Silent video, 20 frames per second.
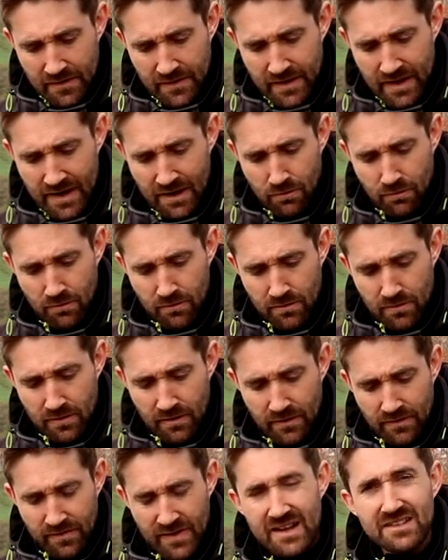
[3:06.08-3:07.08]
Now,
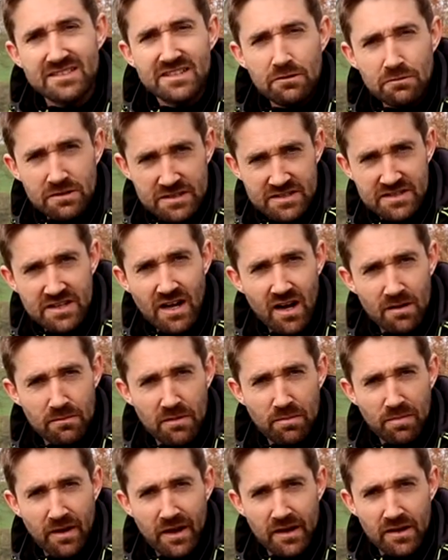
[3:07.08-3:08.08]
that's how I start
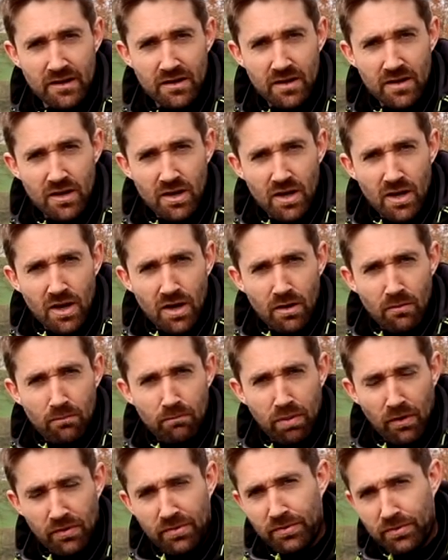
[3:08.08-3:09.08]
my peg.
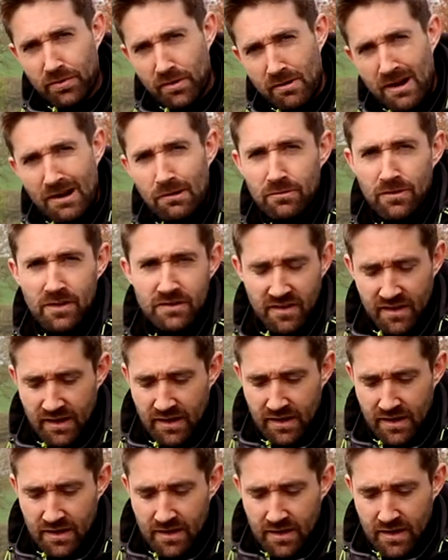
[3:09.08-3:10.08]
But throughout the
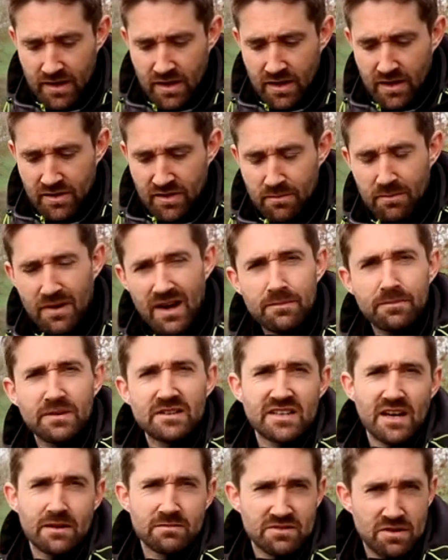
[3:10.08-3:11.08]
day, there might be
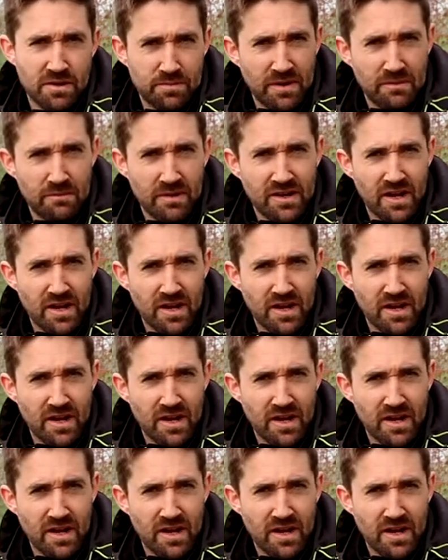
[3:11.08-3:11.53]
times where I pick my